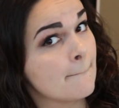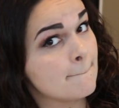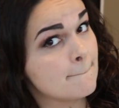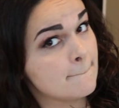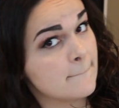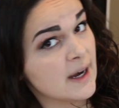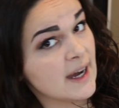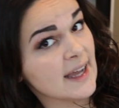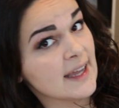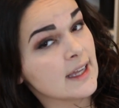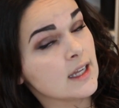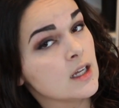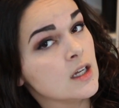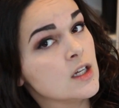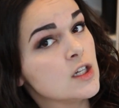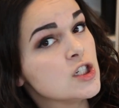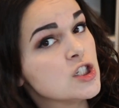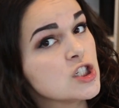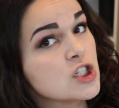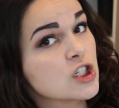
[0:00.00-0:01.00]
But
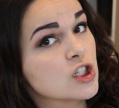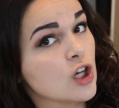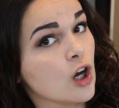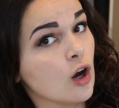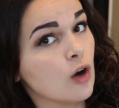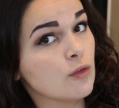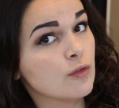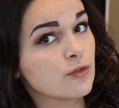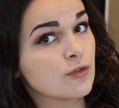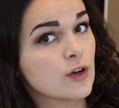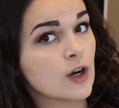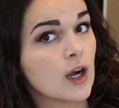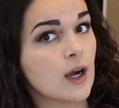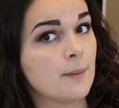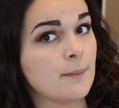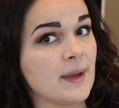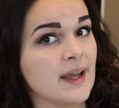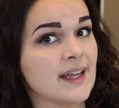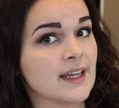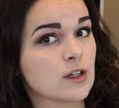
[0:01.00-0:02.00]
to go
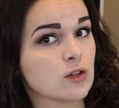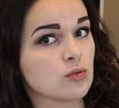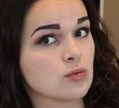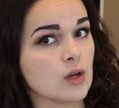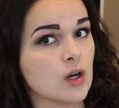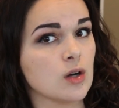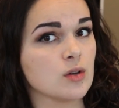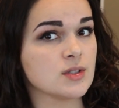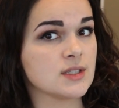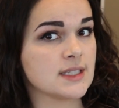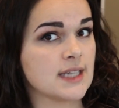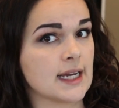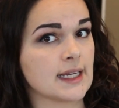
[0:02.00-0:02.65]
from gross,